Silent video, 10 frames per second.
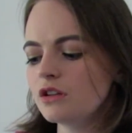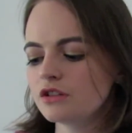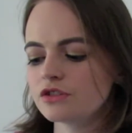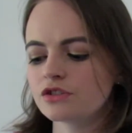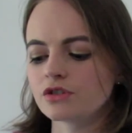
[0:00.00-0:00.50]

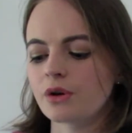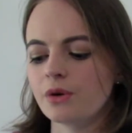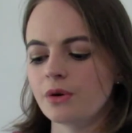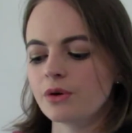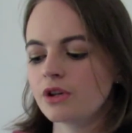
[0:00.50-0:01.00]

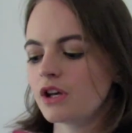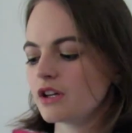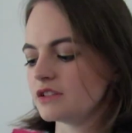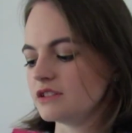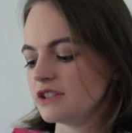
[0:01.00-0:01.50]
So
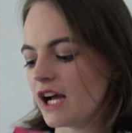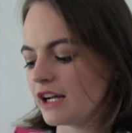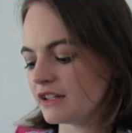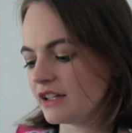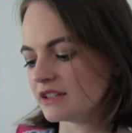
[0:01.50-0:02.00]
yeah,
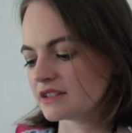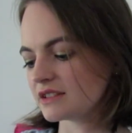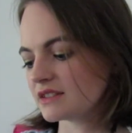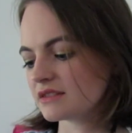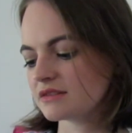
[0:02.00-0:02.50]

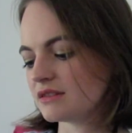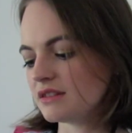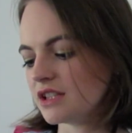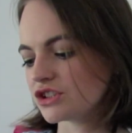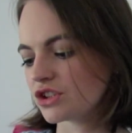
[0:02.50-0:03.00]
it's
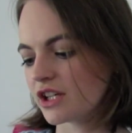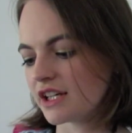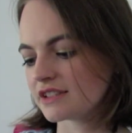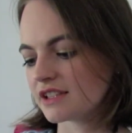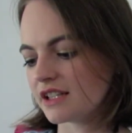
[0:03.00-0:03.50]
literally,
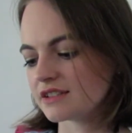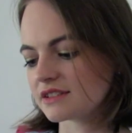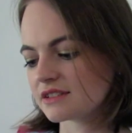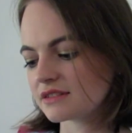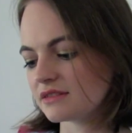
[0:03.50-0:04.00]
it
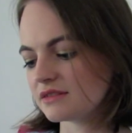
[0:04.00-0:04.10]
says,